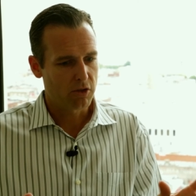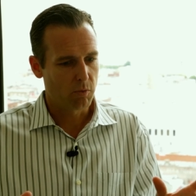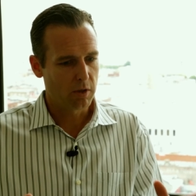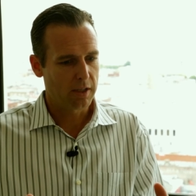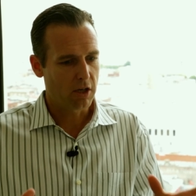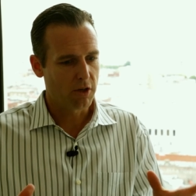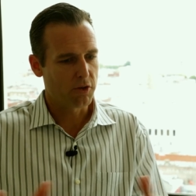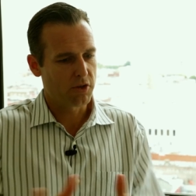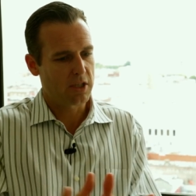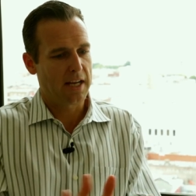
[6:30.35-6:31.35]
really
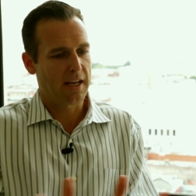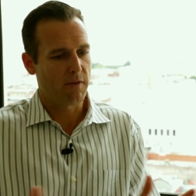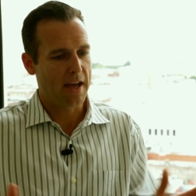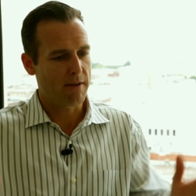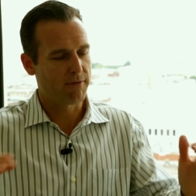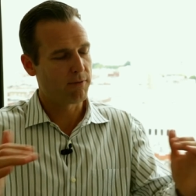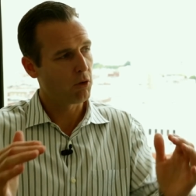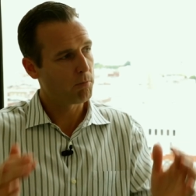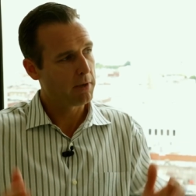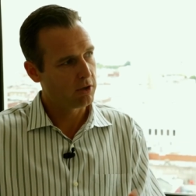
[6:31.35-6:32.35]
understand that
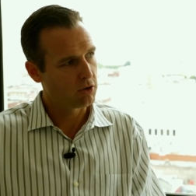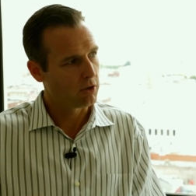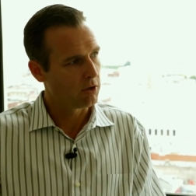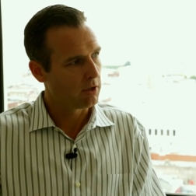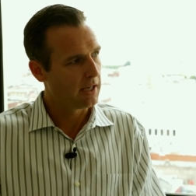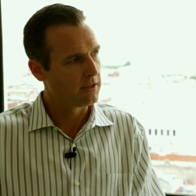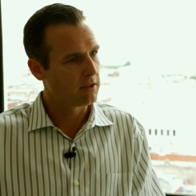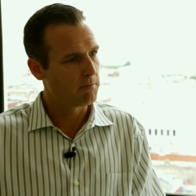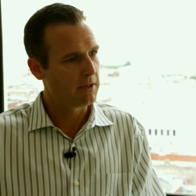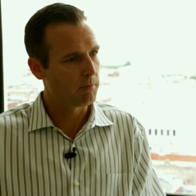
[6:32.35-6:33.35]
full picture and
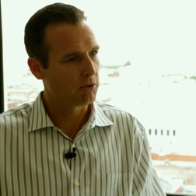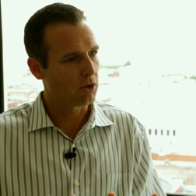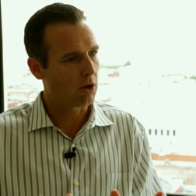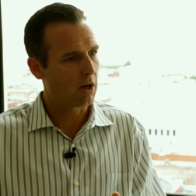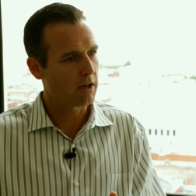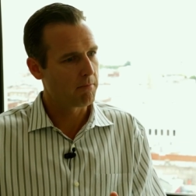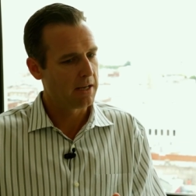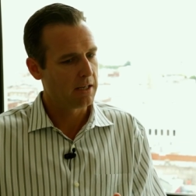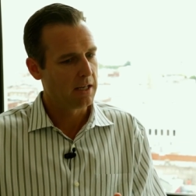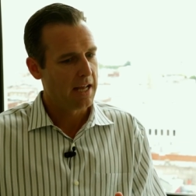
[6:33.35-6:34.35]
to be able to
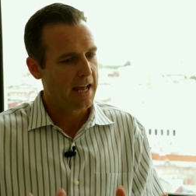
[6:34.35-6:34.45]
automate